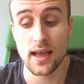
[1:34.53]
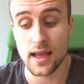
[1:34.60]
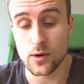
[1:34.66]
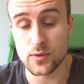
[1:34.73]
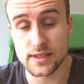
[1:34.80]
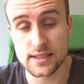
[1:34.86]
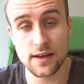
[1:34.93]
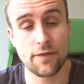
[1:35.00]
It
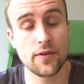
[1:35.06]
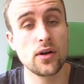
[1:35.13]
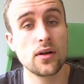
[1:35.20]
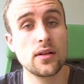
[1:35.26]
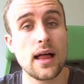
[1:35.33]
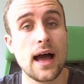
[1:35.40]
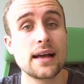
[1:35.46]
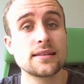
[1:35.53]
was a difficult
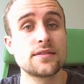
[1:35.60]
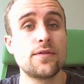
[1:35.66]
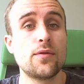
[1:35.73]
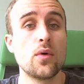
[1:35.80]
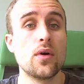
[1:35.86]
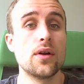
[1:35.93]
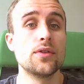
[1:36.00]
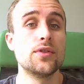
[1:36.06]
class
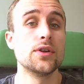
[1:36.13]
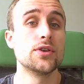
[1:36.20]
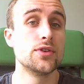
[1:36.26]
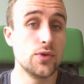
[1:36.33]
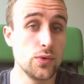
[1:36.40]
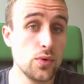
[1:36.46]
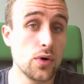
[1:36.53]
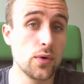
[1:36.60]
for the
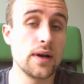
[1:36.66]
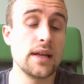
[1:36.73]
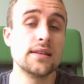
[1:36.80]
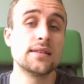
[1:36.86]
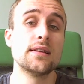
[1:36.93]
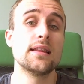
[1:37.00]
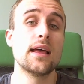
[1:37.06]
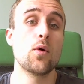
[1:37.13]
dual
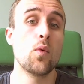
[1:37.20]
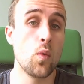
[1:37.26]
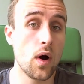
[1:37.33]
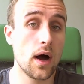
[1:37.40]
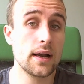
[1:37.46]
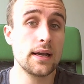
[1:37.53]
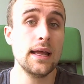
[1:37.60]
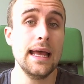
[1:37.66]
reason that
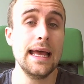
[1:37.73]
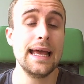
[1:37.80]
one,